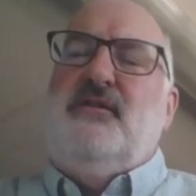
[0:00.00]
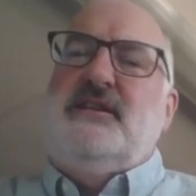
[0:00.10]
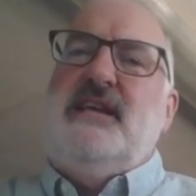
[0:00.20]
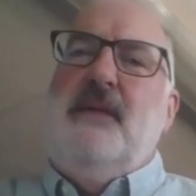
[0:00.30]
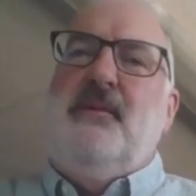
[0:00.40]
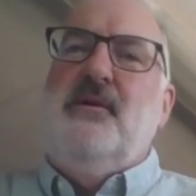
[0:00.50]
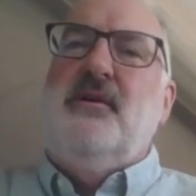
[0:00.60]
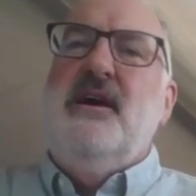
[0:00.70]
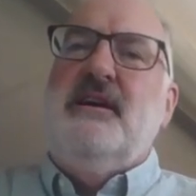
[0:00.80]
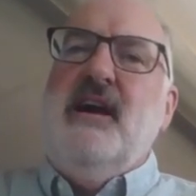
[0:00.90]
for
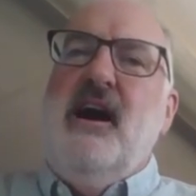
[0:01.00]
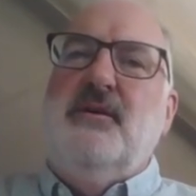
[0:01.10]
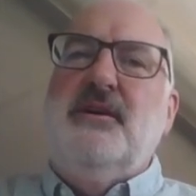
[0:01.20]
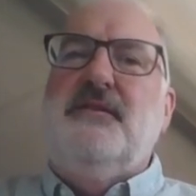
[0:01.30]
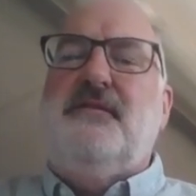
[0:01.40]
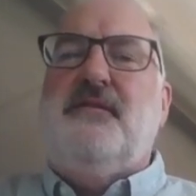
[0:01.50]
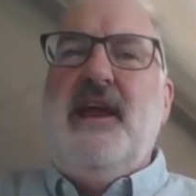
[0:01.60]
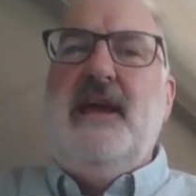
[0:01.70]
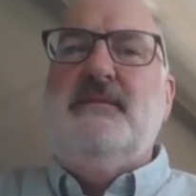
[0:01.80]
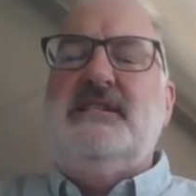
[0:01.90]
example, color,
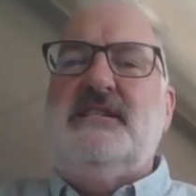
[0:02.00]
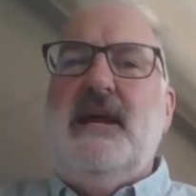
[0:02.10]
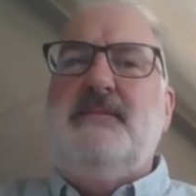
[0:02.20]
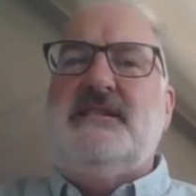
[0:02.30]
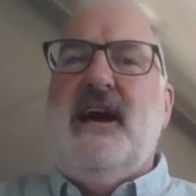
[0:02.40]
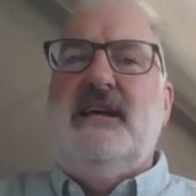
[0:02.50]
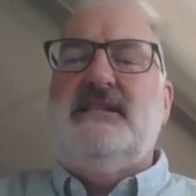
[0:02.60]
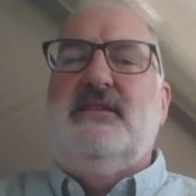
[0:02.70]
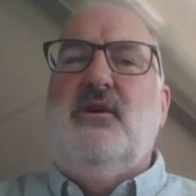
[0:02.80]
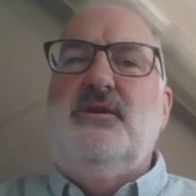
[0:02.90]
frame, and shape
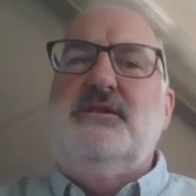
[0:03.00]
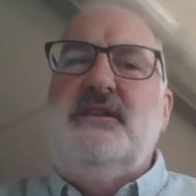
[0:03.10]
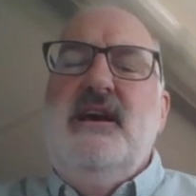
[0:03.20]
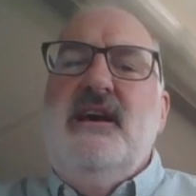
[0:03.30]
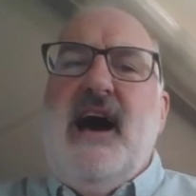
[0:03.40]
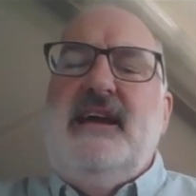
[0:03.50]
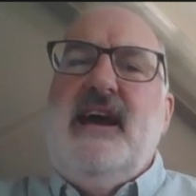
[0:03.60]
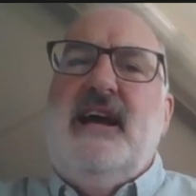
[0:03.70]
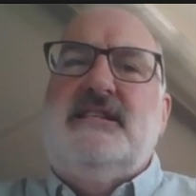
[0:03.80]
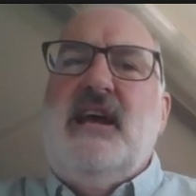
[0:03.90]
size, and those
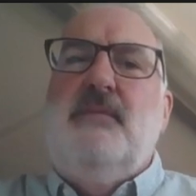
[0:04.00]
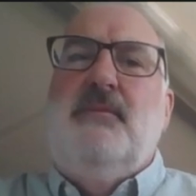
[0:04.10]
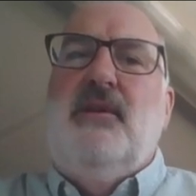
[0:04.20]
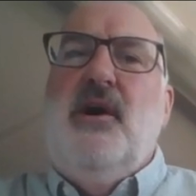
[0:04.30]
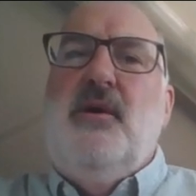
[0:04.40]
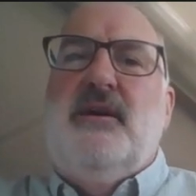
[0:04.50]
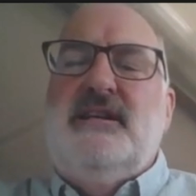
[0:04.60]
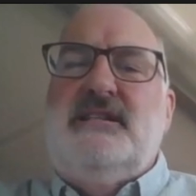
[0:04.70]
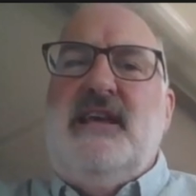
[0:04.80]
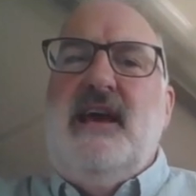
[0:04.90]
icons down below are
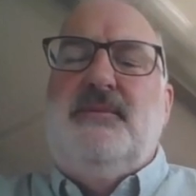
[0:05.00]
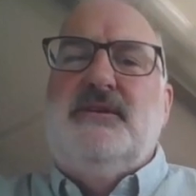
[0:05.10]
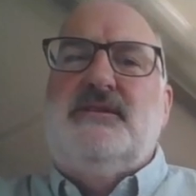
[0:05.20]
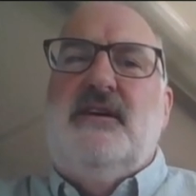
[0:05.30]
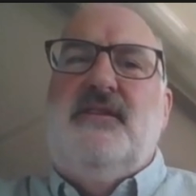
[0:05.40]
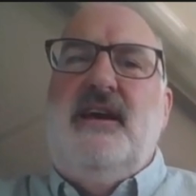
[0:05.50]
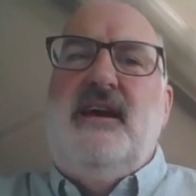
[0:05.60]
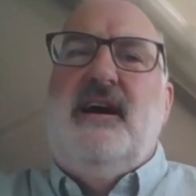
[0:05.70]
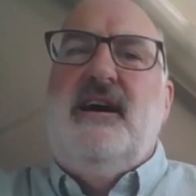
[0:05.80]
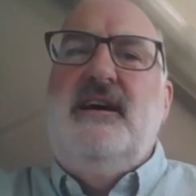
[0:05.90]
examples of
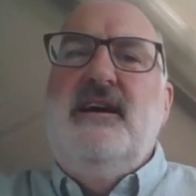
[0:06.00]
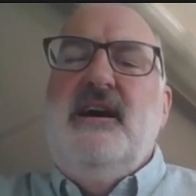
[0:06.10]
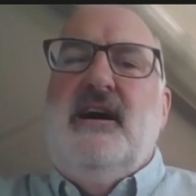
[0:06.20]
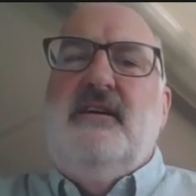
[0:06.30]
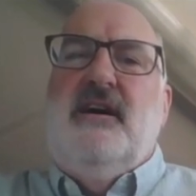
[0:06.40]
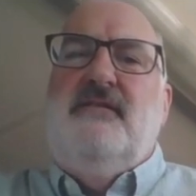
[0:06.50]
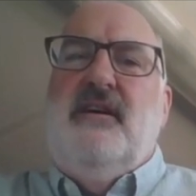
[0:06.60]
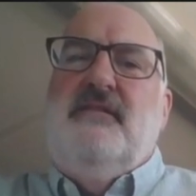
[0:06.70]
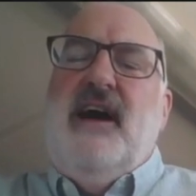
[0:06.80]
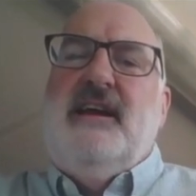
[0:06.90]

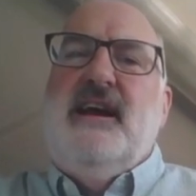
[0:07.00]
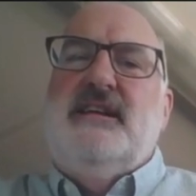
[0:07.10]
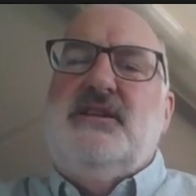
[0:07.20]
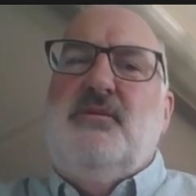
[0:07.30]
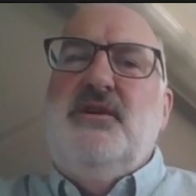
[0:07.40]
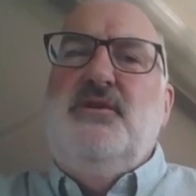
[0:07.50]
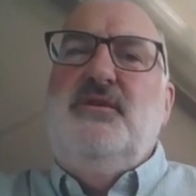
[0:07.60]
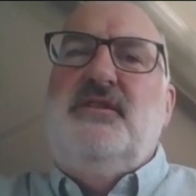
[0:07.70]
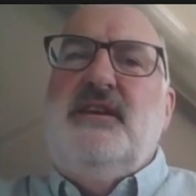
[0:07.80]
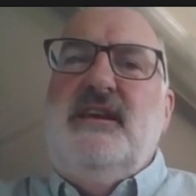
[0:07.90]
of icons that we're
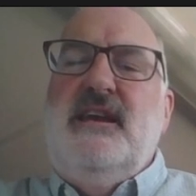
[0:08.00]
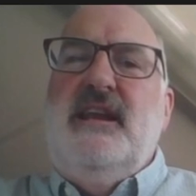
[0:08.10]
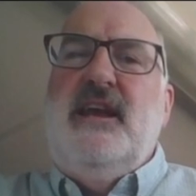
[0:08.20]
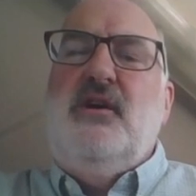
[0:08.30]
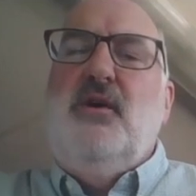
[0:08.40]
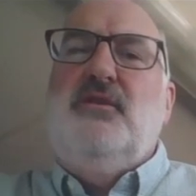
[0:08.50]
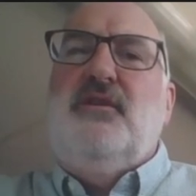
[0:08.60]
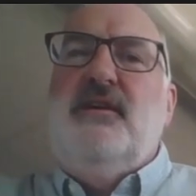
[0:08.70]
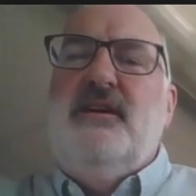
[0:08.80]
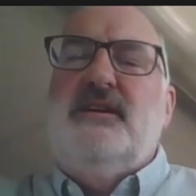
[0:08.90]
using in a
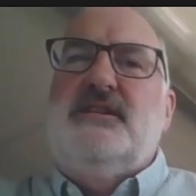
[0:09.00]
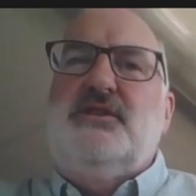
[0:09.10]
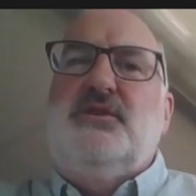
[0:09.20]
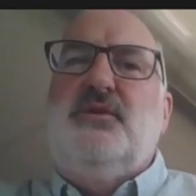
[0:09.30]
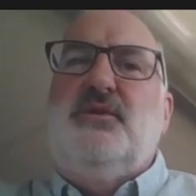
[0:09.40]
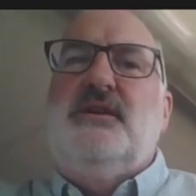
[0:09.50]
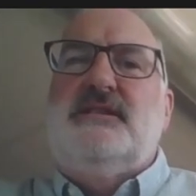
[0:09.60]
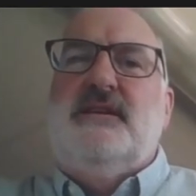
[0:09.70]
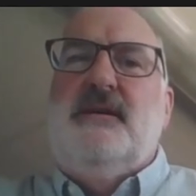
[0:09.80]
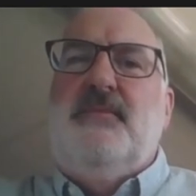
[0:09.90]
coastal heritage
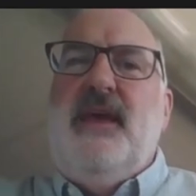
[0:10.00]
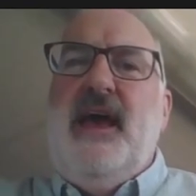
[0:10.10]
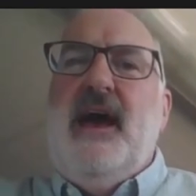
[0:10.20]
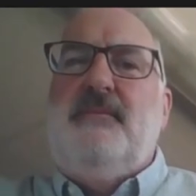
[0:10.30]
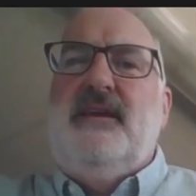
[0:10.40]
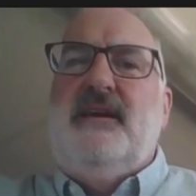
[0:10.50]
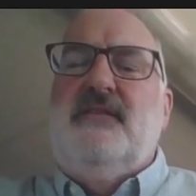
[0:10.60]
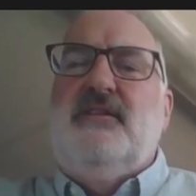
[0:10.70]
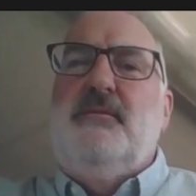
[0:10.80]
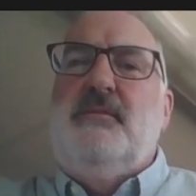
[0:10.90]
tourism app that
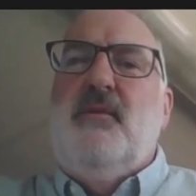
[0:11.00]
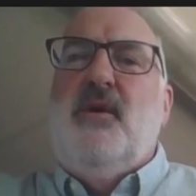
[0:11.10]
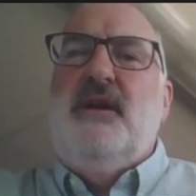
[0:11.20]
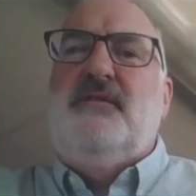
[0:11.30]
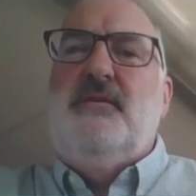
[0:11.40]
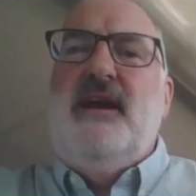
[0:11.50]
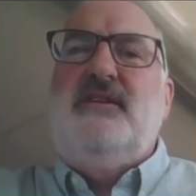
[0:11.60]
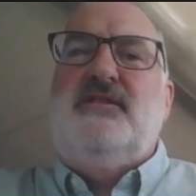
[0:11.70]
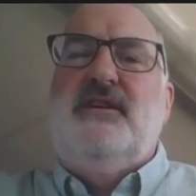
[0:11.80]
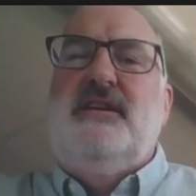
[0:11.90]
give a little bit more
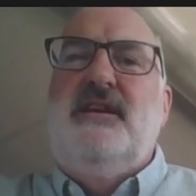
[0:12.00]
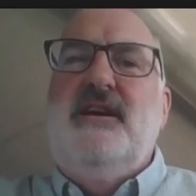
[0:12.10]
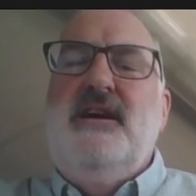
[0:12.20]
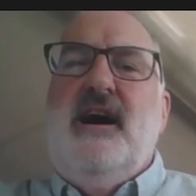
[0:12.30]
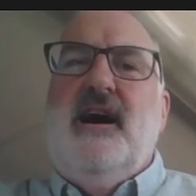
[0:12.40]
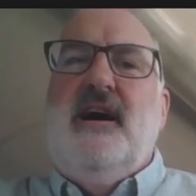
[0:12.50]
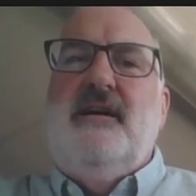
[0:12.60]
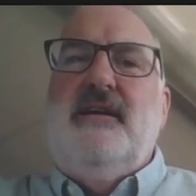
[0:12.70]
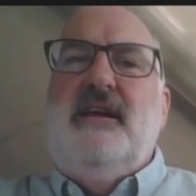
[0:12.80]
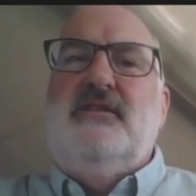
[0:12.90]
information
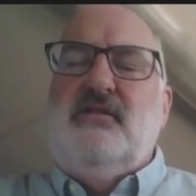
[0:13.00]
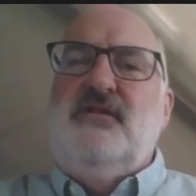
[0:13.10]
and